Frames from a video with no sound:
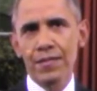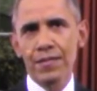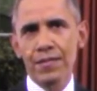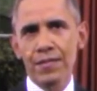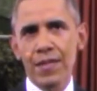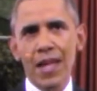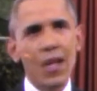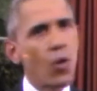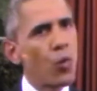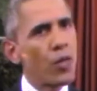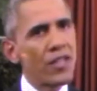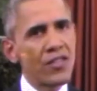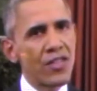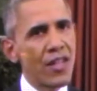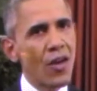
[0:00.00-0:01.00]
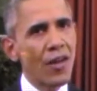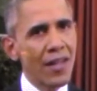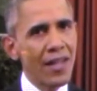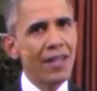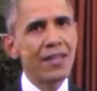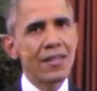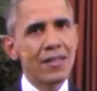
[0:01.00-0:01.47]
I know we see our
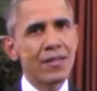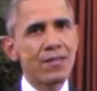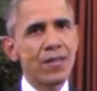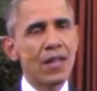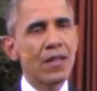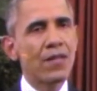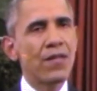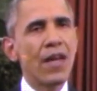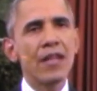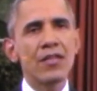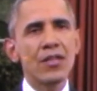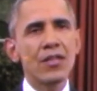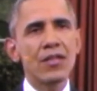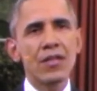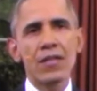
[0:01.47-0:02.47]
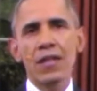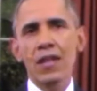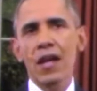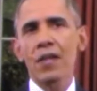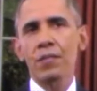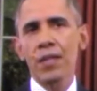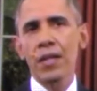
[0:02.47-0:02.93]
kids in the faces of the
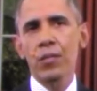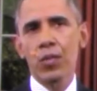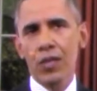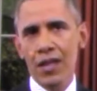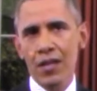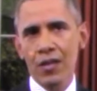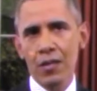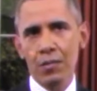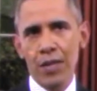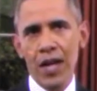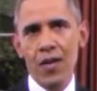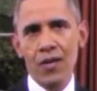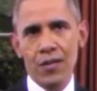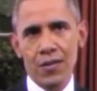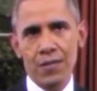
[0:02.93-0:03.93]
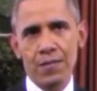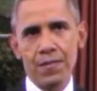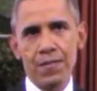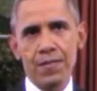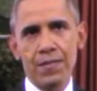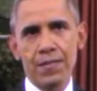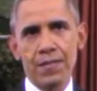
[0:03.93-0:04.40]
young people killed in Paris.
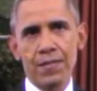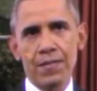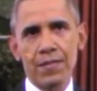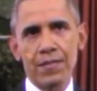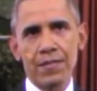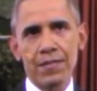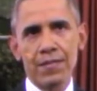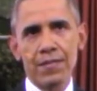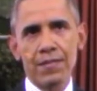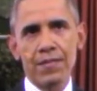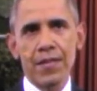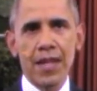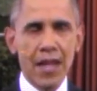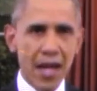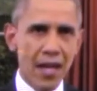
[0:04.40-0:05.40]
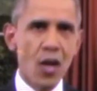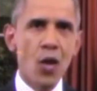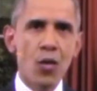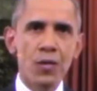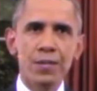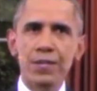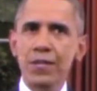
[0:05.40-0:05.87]
And I
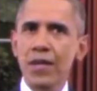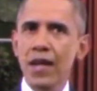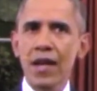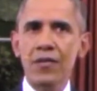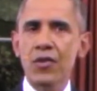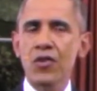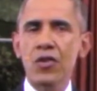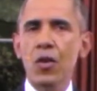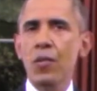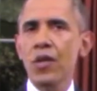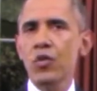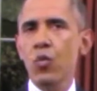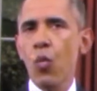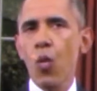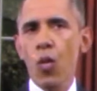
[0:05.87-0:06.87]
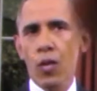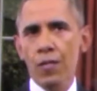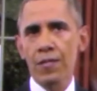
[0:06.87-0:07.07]
know that after so much war...